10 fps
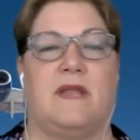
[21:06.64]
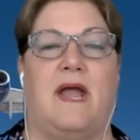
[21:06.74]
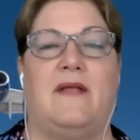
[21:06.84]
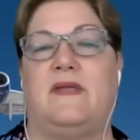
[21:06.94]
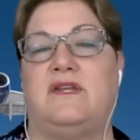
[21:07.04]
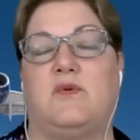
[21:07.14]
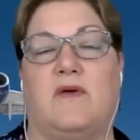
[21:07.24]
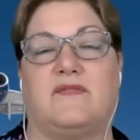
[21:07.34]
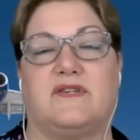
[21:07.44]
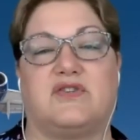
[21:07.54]
And M- then you won't
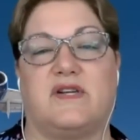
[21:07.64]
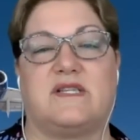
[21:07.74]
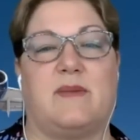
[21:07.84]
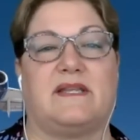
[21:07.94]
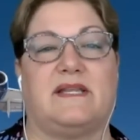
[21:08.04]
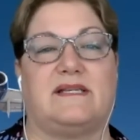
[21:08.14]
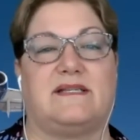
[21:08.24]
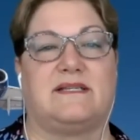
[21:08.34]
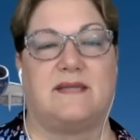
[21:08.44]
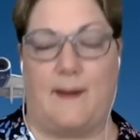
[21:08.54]
have to stress about the
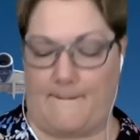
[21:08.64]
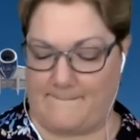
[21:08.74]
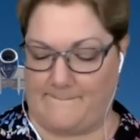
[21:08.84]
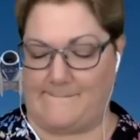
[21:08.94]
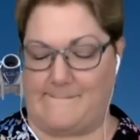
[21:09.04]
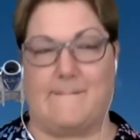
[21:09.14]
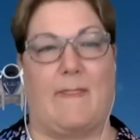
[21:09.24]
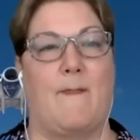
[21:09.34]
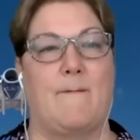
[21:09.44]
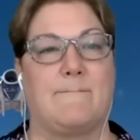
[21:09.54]
list. M
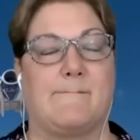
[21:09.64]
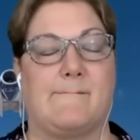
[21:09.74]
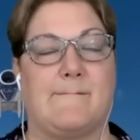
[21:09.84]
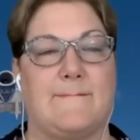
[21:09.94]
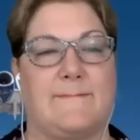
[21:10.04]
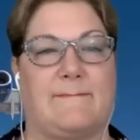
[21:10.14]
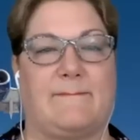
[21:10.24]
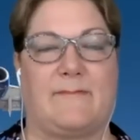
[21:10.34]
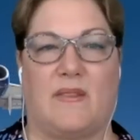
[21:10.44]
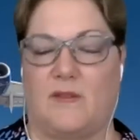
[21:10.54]
mentioned that her mother
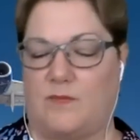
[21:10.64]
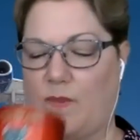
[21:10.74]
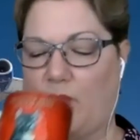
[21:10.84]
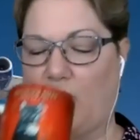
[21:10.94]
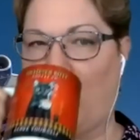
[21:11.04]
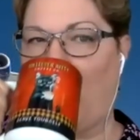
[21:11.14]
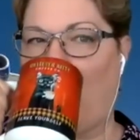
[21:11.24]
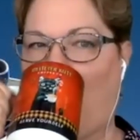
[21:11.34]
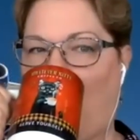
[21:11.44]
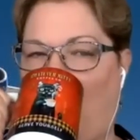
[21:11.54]
kept a packing list in
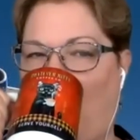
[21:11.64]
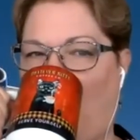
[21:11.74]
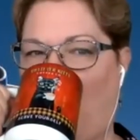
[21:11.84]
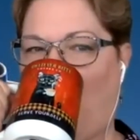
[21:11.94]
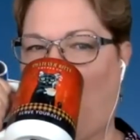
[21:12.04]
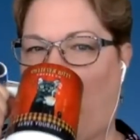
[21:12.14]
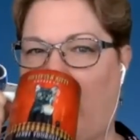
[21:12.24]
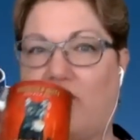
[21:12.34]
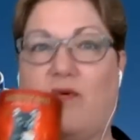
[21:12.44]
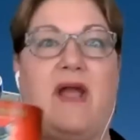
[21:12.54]
her suitcase.
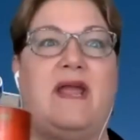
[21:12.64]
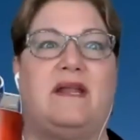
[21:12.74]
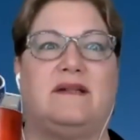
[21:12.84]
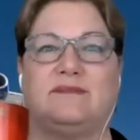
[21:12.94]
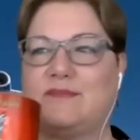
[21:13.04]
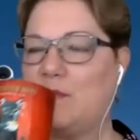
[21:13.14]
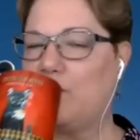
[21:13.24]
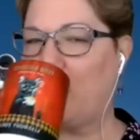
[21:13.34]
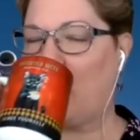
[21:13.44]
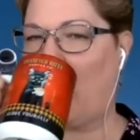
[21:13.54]
Right. And
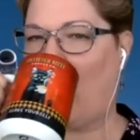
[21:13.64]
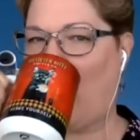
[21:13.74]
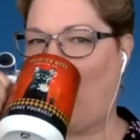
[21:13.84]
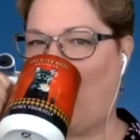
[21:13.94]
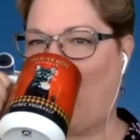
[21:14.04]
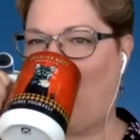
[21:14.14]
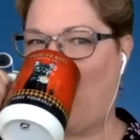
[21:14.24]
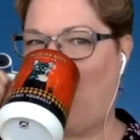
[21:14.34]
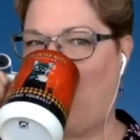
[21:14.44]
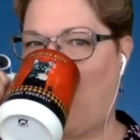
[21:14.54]
she said she probably had
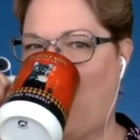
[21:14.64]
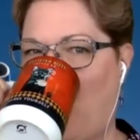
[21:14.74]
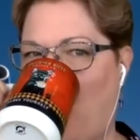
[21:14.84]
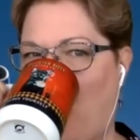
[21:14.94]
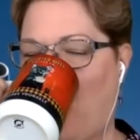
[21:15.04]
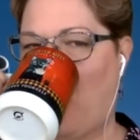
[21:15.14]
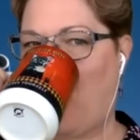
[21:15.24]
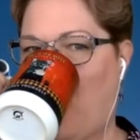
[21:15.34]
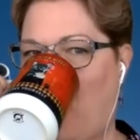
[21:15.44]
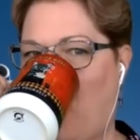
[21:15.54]
different lists for
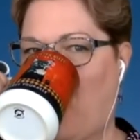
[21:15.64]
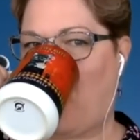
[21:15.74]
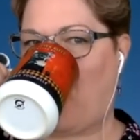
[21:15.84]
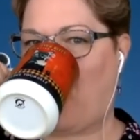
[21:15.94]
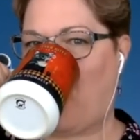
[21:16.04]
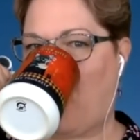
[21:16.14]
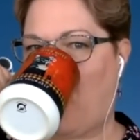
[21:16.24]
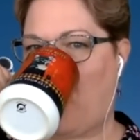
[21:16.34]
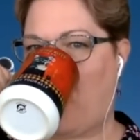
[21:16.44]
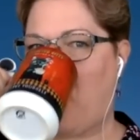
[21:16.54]
each type of trip
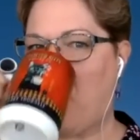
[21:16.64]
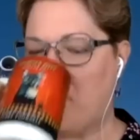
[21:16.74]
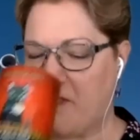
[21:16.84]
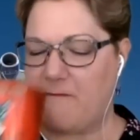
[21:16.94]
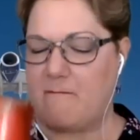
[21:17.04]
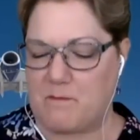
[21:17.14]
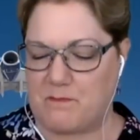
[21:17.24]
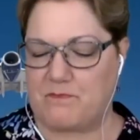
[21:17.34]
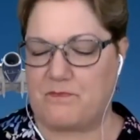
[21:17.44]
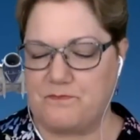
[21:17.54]
the
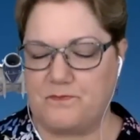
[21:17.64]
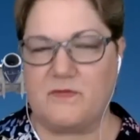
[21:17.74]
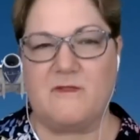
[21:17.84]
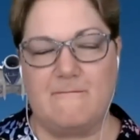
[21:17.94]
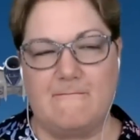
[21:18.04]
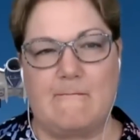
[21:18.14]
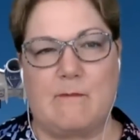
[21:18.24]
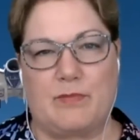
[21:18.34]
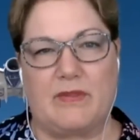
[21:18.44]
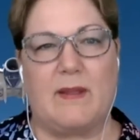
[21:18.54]
first trip was hard to
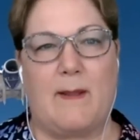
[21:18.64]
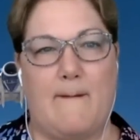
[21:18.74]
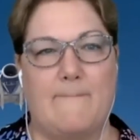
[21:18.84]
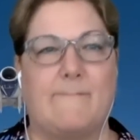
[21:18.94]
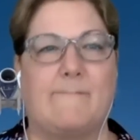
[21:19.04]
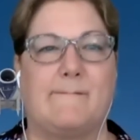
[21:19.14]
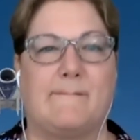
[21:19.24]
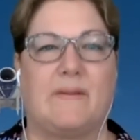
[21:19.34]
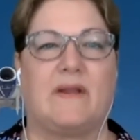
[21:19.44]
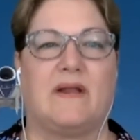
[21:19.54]
pack for, but after
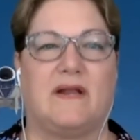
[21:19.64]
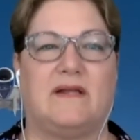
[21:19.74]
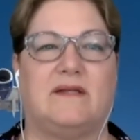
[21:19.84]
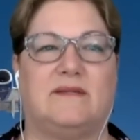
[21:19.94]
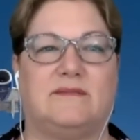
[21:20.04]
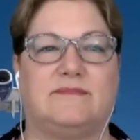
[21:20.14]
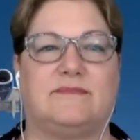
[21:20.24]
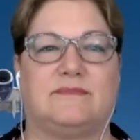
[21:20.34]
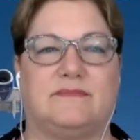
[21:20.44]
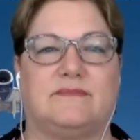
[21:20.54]
that, packing was a
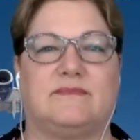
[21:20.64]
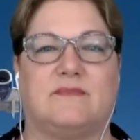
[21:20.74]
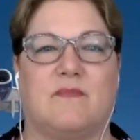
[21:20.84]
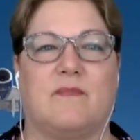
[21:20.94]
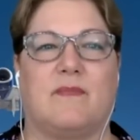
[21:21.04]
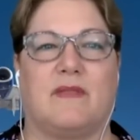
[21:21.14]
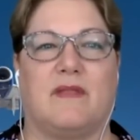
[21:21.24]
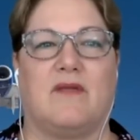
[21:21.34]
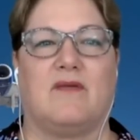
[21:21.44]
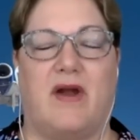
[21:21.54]
snap.
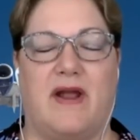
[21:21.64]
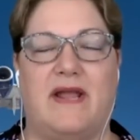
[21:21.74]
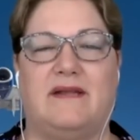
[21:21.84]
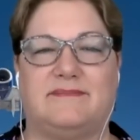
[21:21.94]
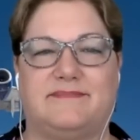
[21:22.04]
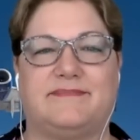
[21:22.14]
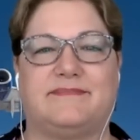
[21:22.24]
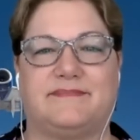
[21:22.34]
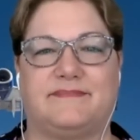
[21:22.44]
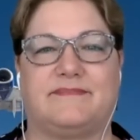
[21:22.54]
Right. And
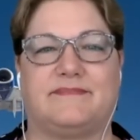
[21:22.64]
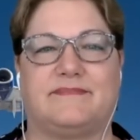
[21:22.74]
um,